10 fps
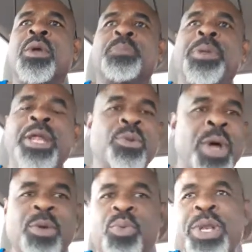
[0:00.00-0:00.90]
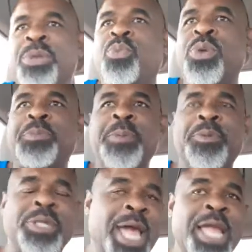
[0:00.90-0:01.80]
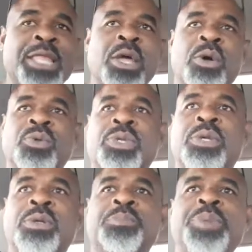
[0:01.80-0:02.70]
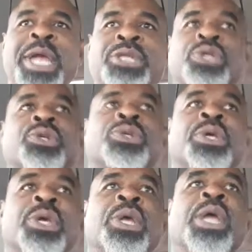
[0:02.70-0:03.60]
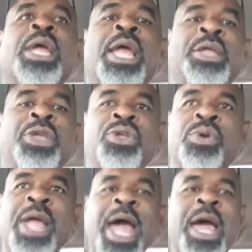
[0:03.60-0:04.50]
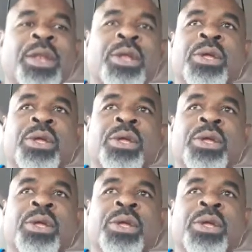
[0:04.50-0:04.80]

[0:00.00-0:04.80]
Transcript: But anyway, when people take those pictures, and then you got,